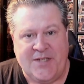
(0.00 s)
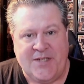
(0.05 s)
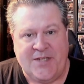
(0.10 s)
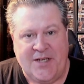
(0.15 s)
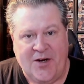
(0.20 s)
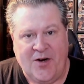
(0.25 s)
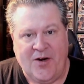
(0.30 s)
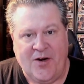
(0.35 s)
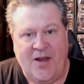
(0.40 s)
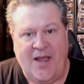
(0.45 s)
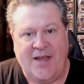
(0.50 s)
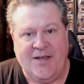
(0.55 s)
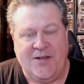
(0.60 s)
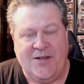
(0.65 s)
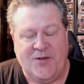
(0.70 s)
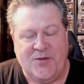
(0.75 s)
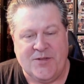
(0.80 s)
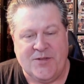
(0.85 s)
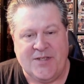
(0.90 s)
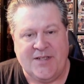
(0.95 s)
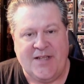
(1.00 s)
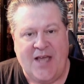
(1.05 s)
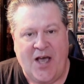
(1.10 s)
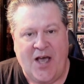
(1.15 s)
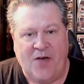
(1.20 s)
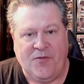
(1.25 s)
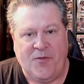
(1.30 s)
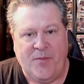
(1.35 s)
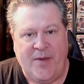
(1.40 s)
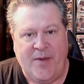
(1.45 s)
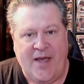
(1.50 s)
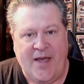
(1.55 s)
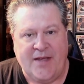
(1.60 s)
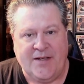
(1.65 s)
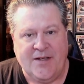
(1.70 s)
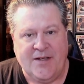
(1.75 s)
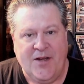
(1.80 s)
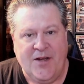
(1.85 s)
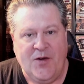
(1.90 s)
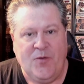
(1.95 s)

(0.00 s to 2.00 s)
here and using the alphabet,